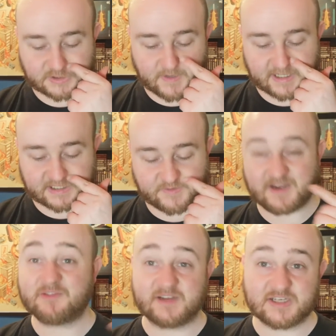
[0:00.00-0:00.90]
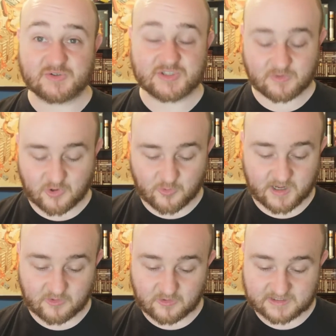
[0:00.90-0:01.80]
2023, so still got
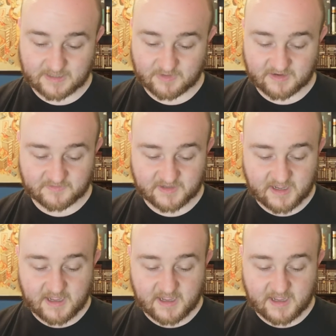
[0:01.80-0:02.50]
quite a long time left.